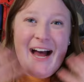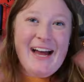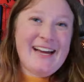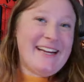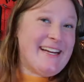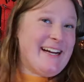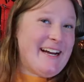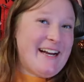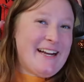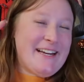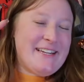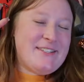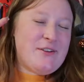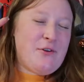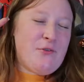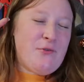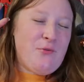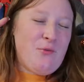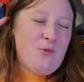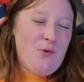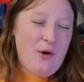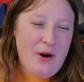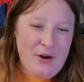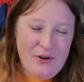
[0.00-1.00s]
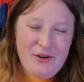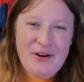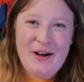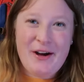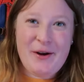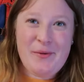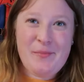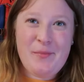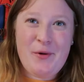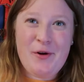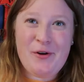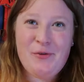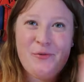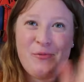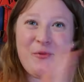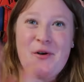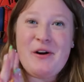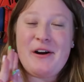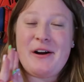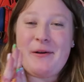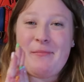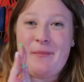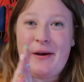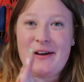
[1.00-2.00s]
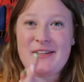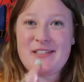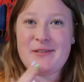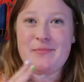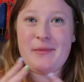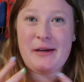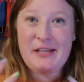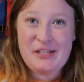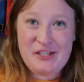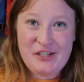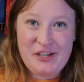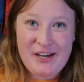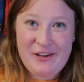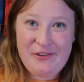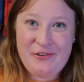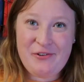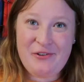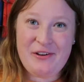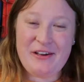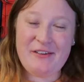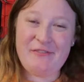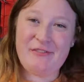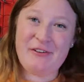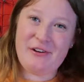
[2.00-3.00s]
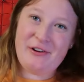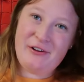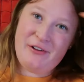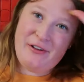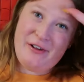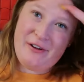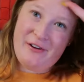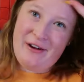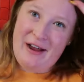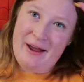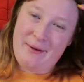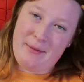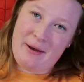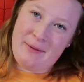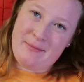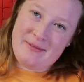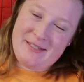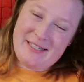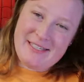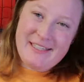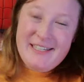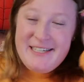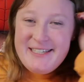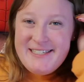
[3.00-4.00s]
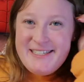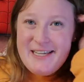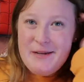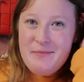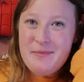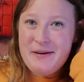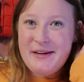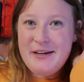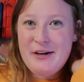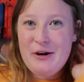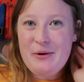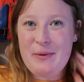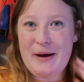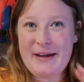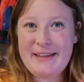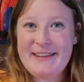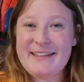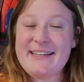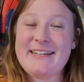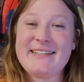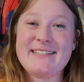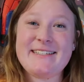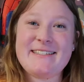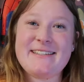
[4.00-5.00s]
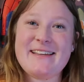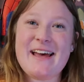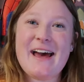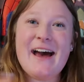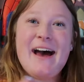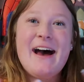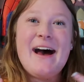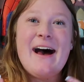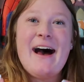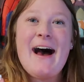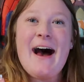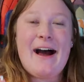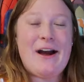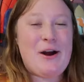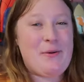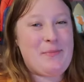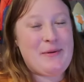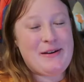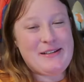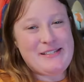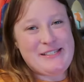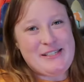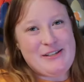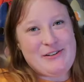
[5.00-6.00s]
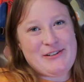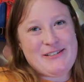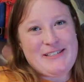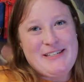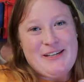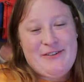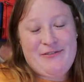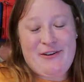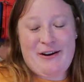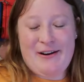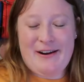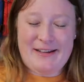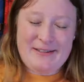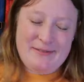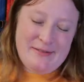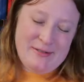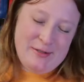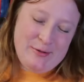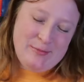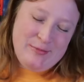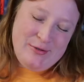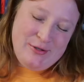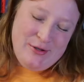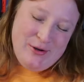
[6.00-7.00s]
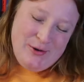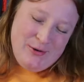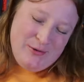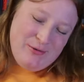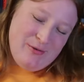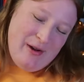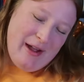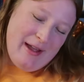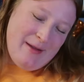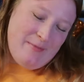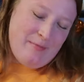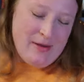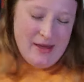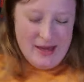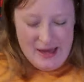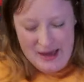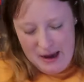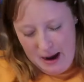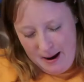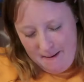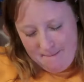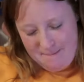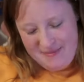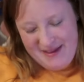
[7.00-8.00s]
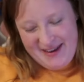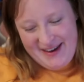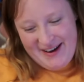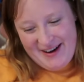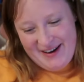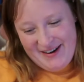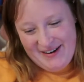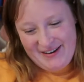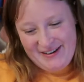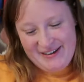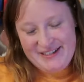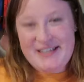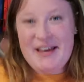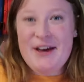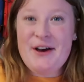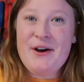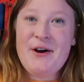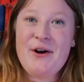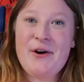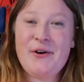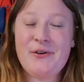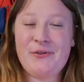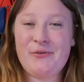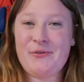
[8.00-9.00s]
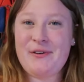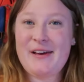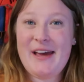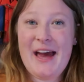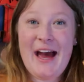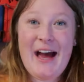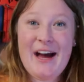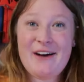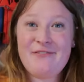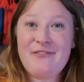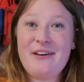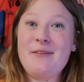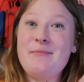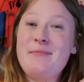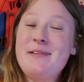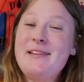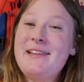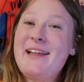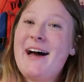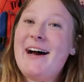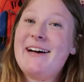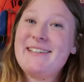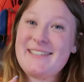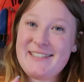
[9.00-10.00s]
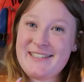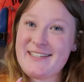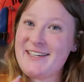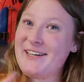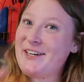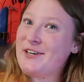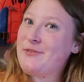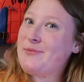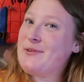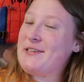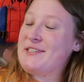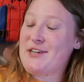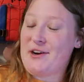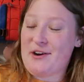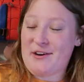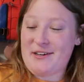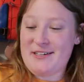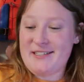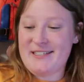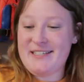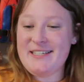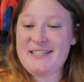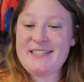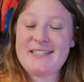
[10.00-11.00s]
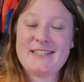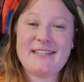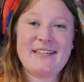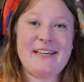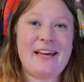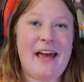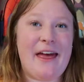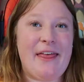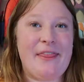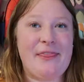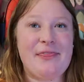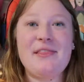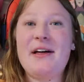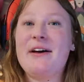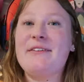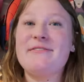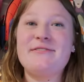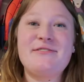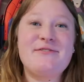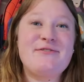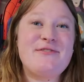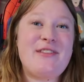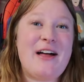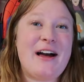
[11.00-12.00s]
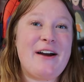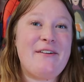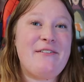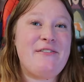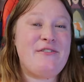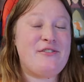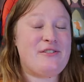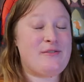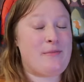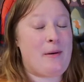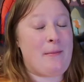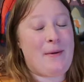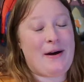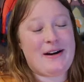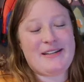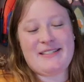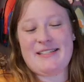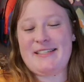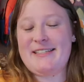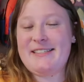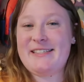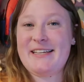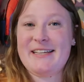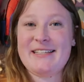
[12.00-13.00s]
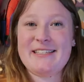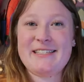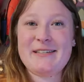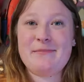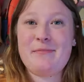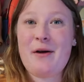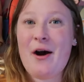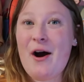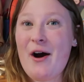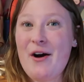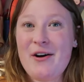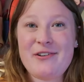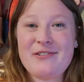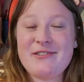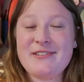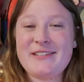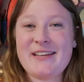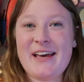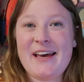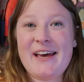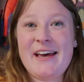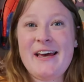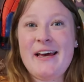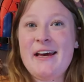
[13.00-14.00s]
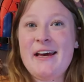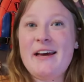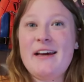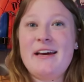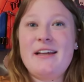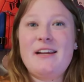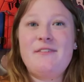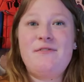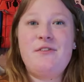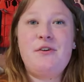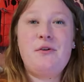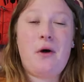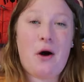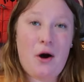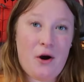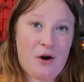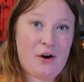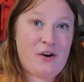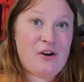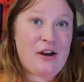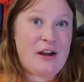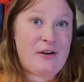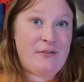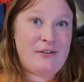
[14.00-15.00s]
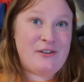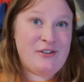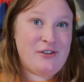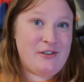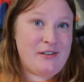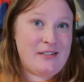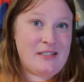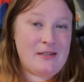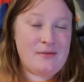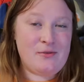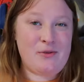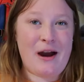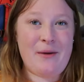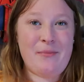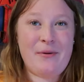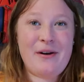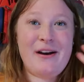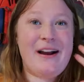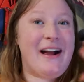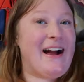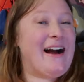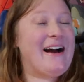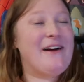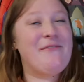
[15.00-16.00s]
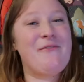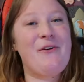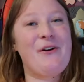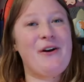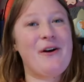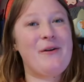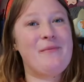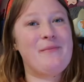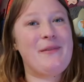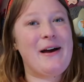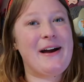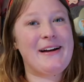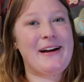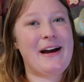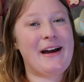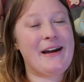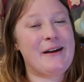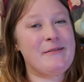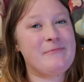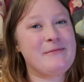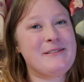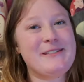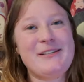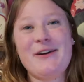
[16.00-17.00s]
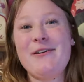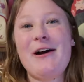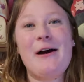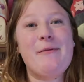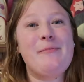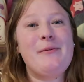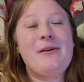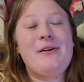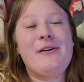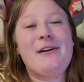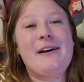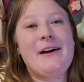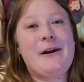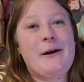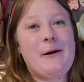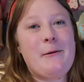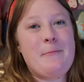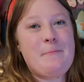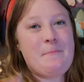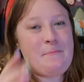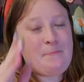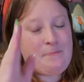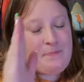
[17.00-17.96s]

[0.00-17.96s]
Hi guys, welcome or welcome back to my channel. If you're new here, hi, my name is Alyssa, but I go by Liz. I hope you consider sticking around and subscribing because we have a blast here. We talk Disney and Loungefly, we do some unboxings and some hauls. And if you are a returning subscriber, hi, welcome back. I am so happy you're here.